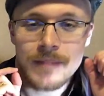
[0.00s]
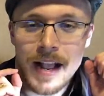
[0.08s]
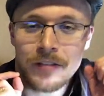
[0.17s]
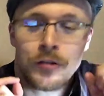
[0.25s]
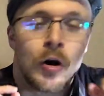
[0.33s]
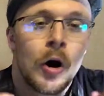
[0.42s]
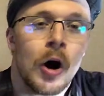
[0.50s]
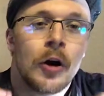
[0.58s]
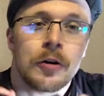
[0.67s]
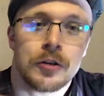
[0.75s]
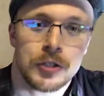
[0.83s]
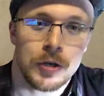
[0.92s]
It's an
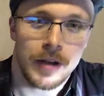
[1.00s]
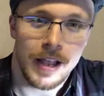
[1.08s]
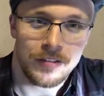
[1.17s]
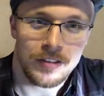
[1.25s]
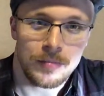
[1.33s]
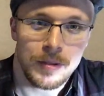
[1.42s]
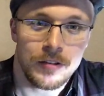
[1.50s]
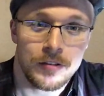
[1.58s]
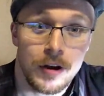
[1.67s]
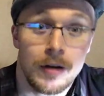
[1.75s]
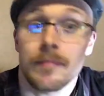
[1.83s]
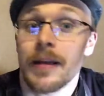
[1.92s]
honor to showcase this piece
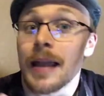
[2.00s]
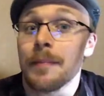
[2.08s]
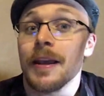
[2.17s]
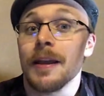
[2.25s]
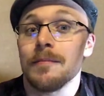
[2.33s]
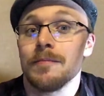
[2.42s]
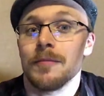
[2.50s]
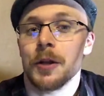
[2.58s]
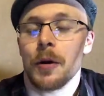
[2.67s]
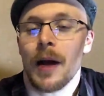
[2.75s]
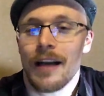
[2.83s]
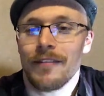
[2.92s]
here, and maybe, you
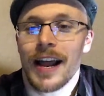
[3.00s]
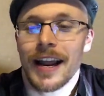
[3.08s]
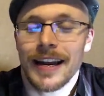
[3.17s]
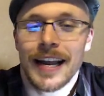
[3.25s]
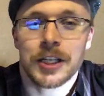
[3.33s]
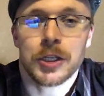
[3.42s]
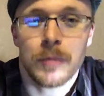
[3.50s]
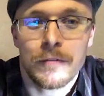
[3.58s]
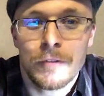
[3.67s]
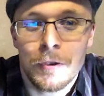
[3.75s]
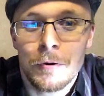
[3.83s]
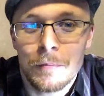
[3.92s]
know, have that connection
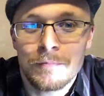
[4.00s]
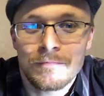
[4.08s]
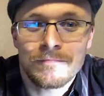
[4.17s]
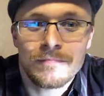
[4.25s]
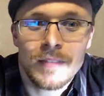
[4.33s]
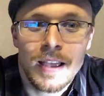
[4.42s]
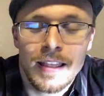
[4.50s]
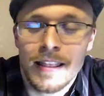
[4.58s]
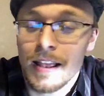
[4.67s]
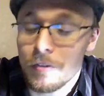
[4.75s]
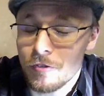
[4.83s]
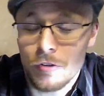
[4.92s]
with you. And
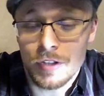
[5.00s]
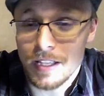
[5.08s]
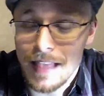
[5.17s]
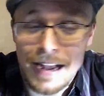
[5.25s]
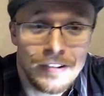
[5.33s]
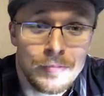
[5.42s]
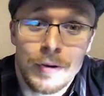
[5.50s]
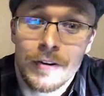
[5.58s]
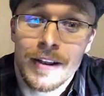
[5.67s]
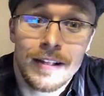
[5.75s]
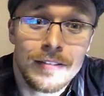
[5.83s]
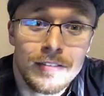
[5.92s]
it's certainly in that
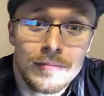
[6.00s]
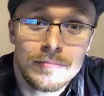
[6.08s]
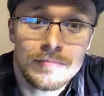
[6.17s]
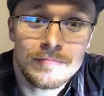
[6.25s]
experience.